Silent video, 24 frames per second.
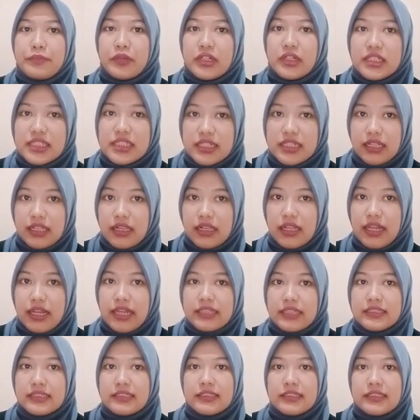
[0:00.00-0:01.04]

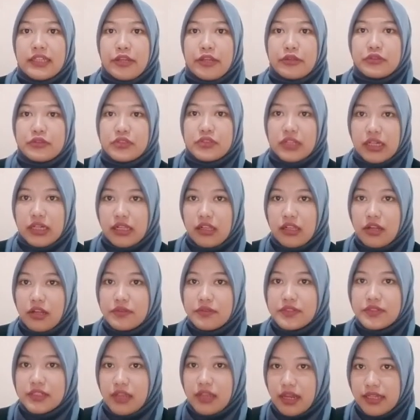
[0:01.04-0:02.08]
impartial and
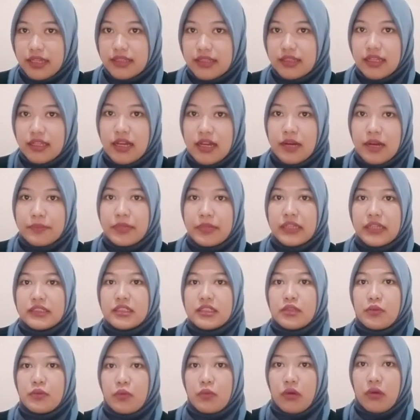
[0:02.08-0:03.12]
neutral outside
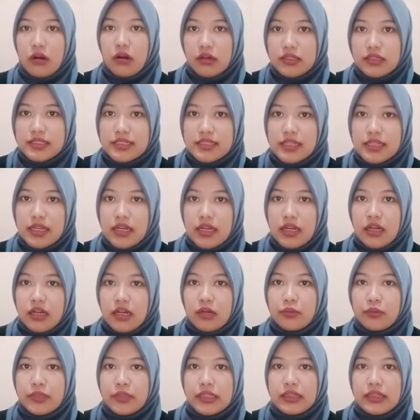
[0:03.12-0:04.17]
party works
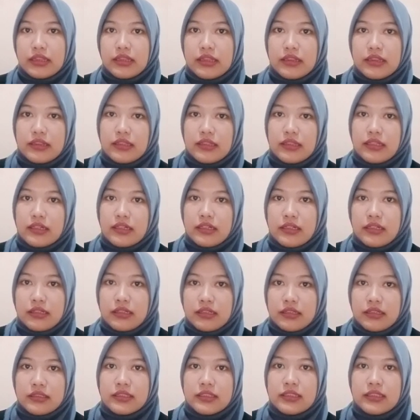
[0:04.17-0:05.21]
with
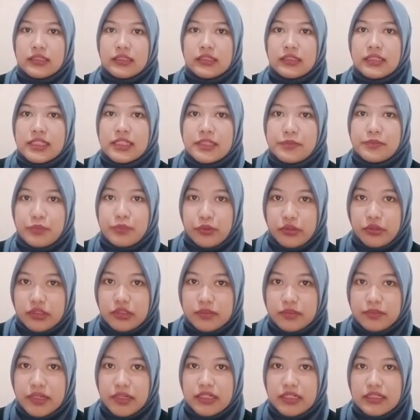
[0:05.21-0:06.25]
the
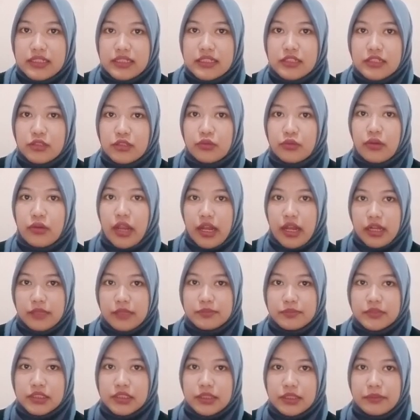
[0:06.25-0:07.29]
dispute parties to
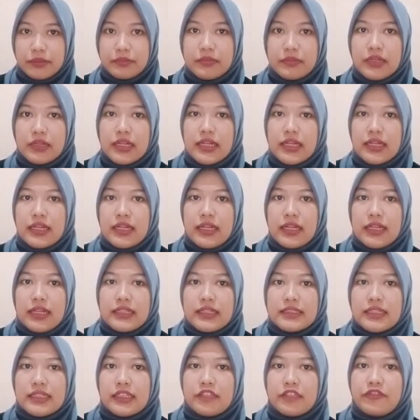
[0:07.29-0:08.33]
help them
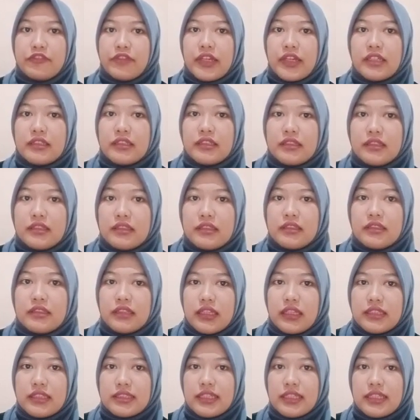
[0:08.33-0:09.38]

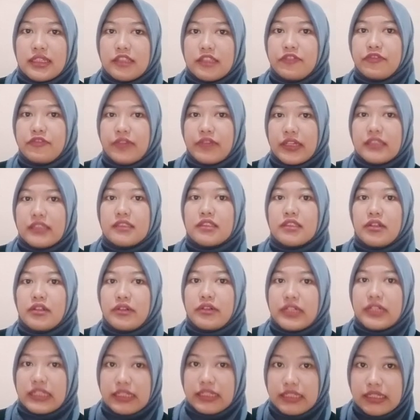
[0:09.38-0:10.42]

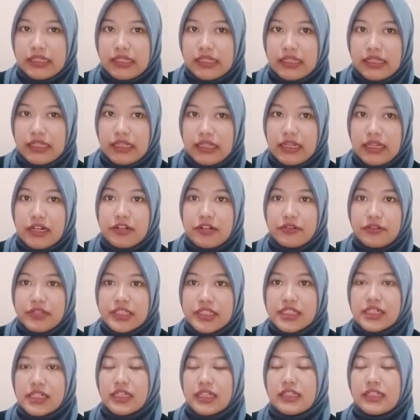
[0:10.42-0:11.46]
satisfactorily
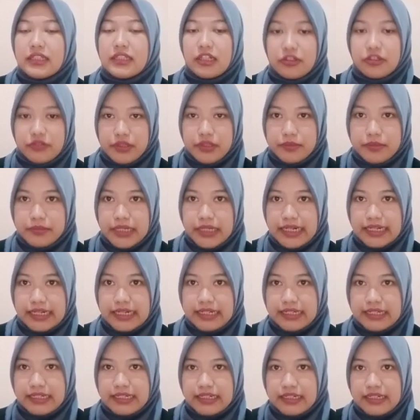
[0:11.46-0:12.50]
reach an
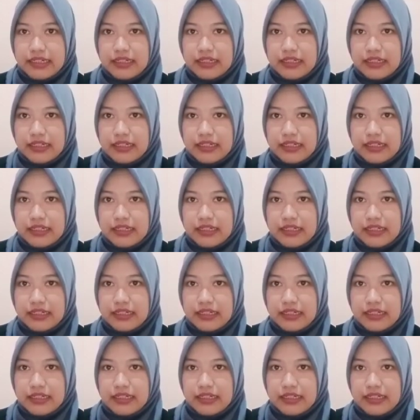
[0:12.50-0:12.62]
agreement.